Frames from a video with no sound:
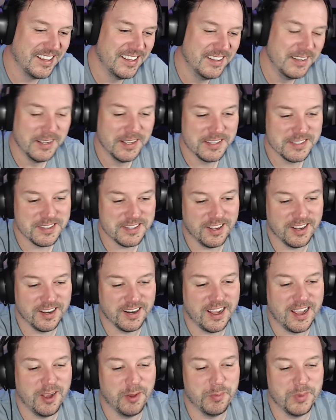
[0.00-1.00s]
It's not
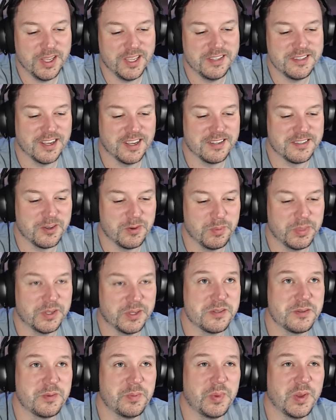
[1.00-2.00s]
gonna help me. He's got his own
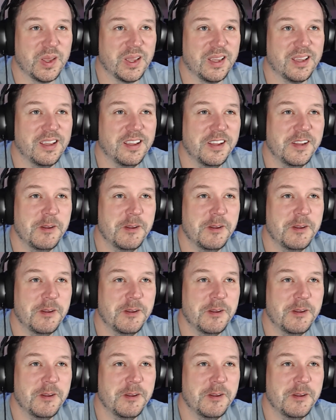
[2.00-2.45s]
bills to pay.